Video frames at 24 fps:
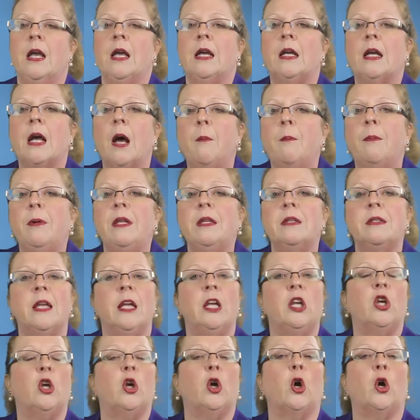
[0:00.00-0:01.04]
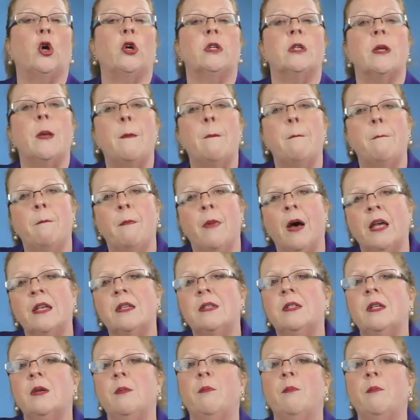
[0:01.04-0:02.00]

Companies like yours must